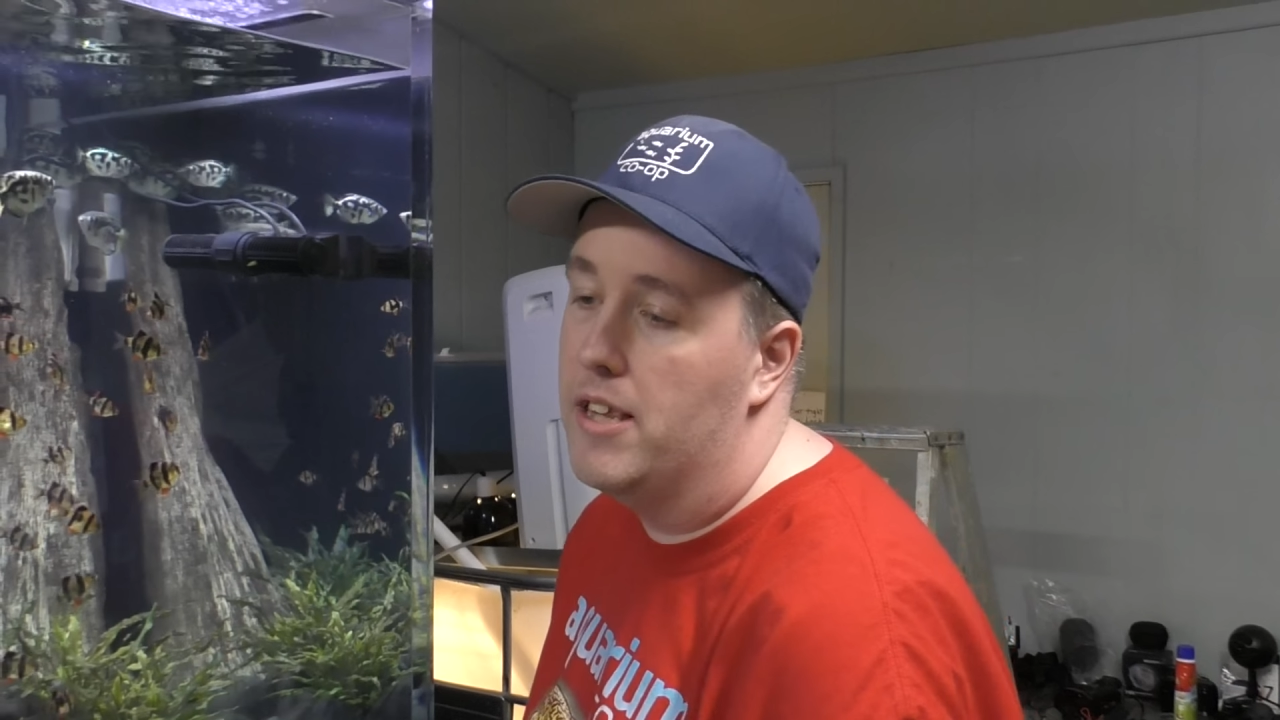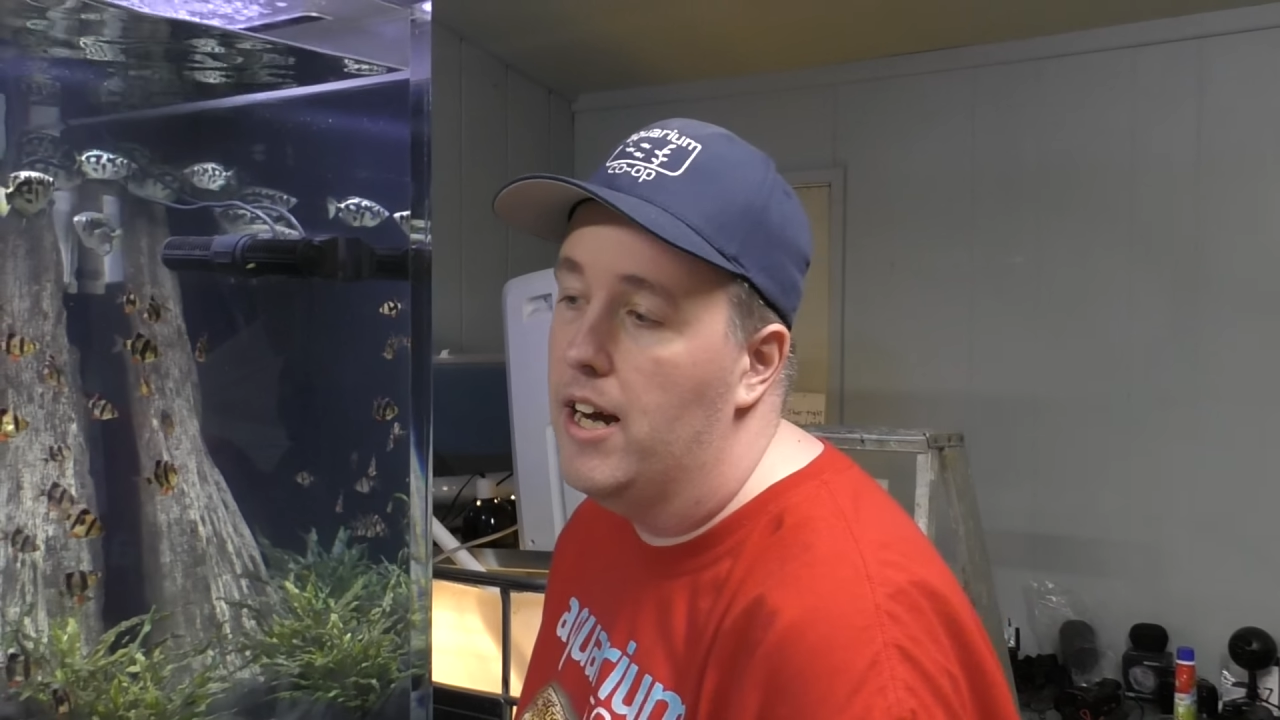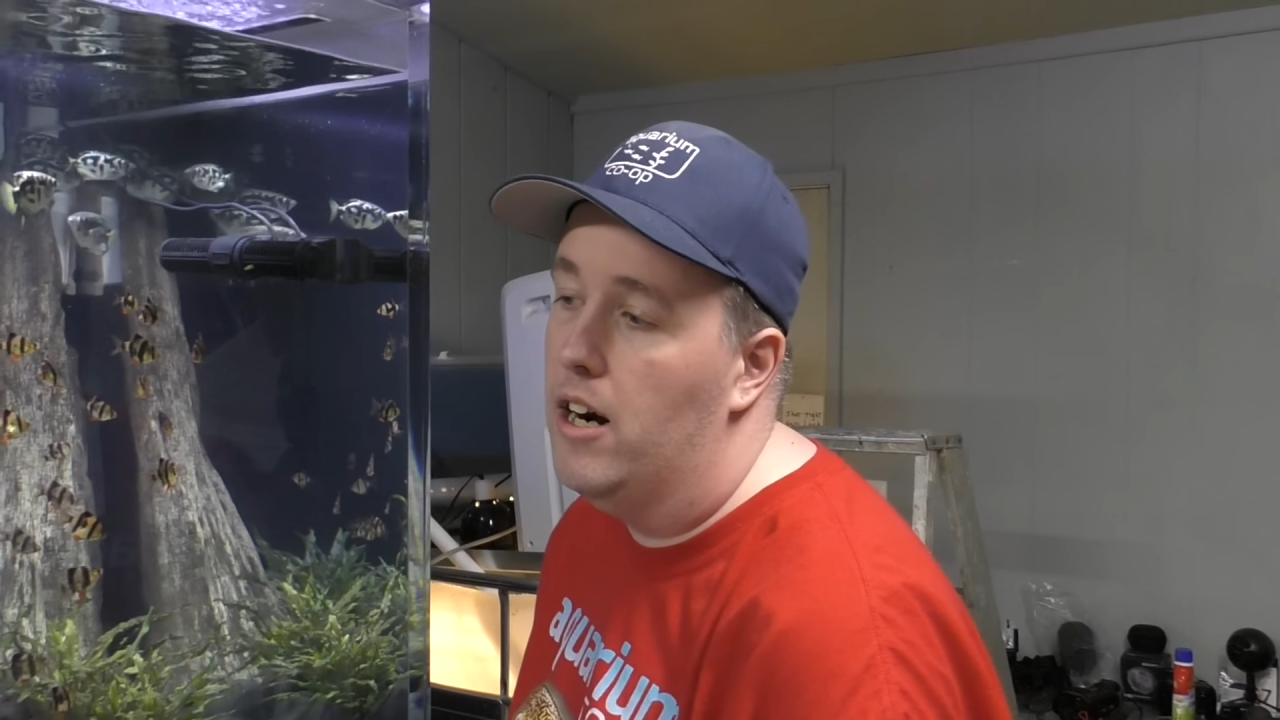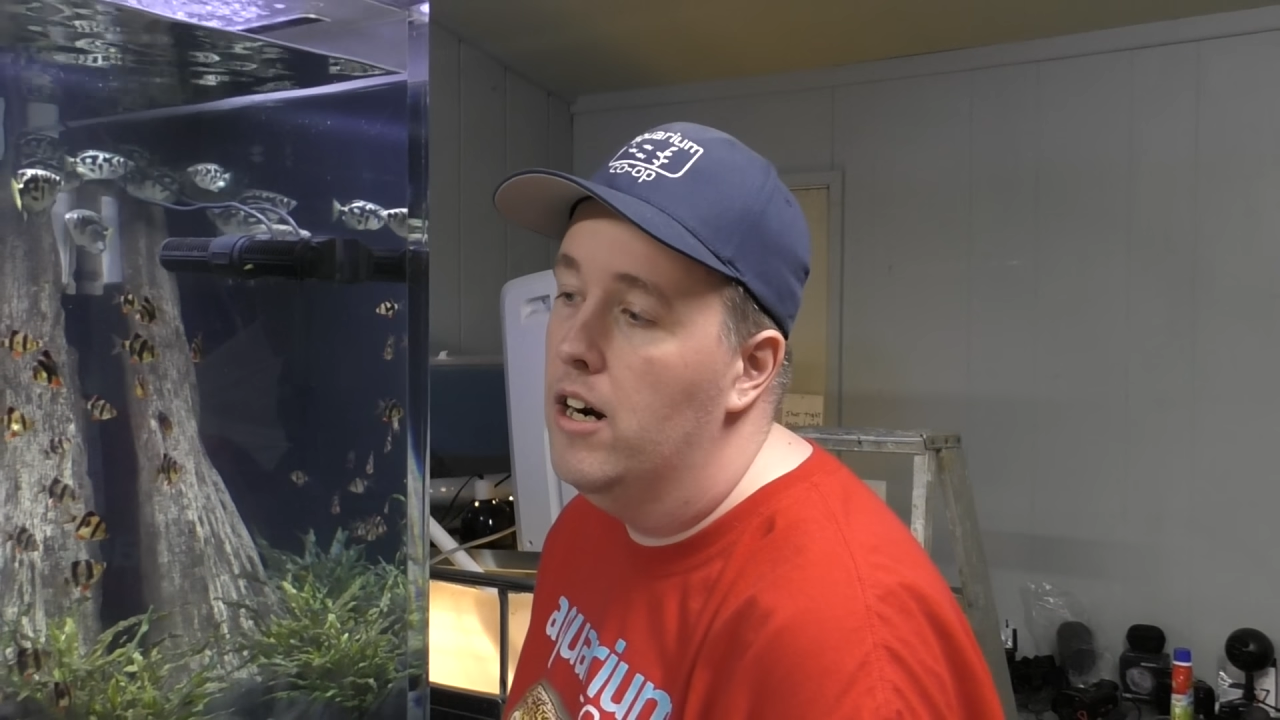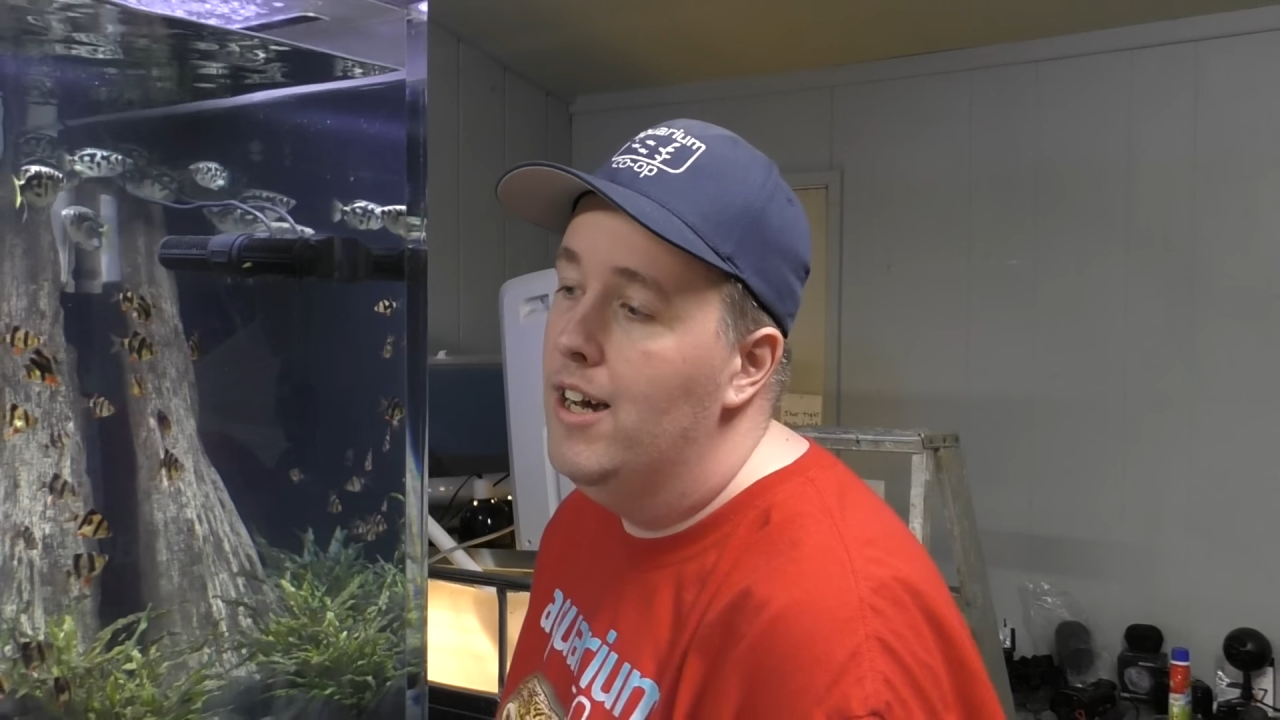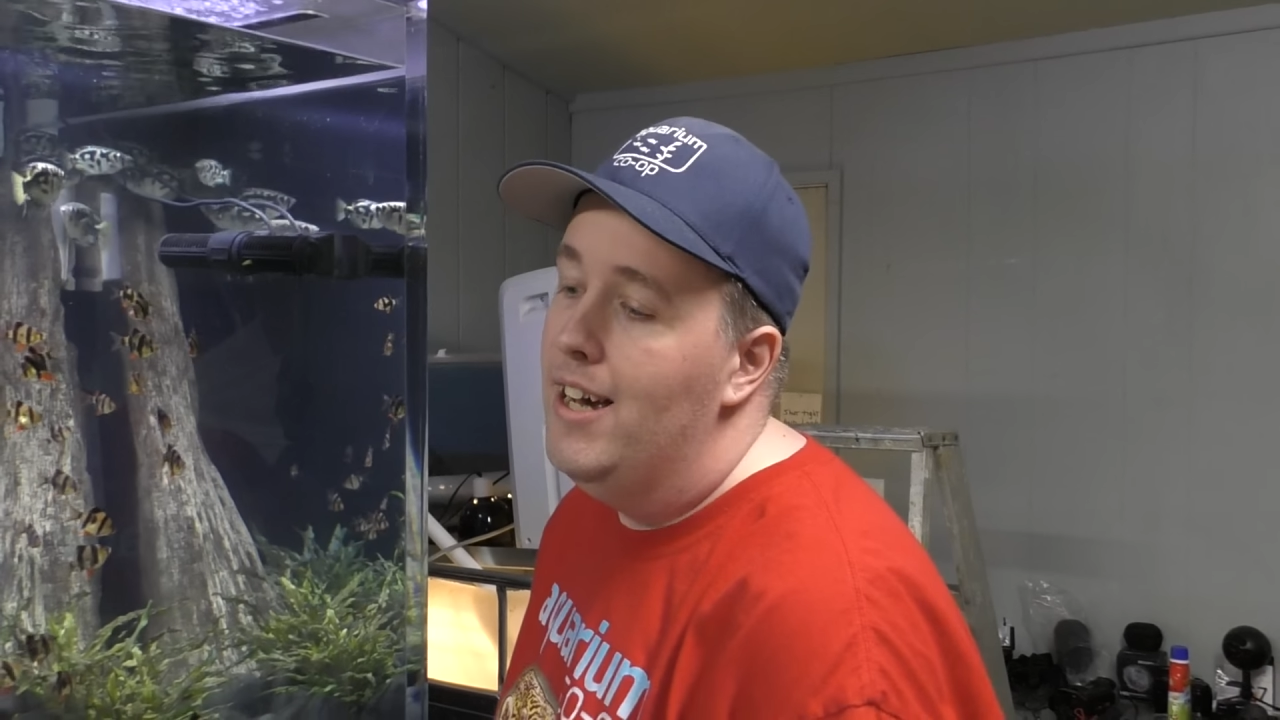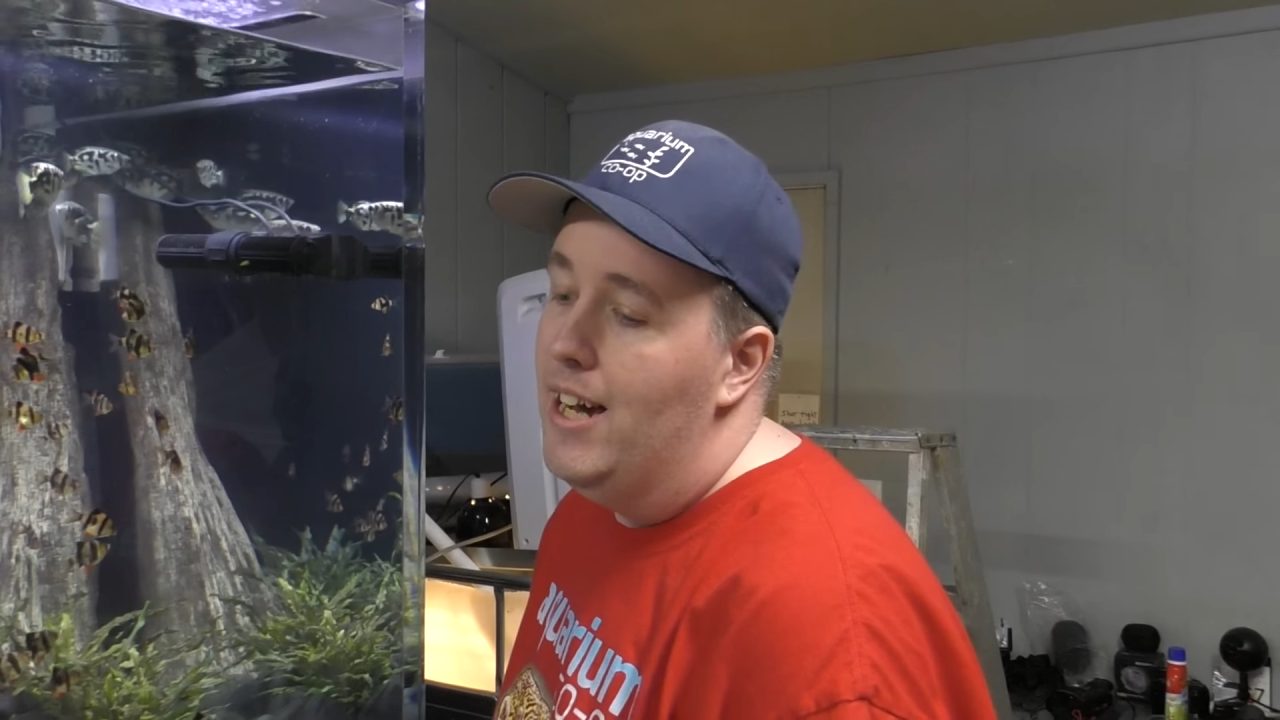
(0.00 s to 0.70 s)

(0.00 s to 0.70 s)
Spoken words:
there,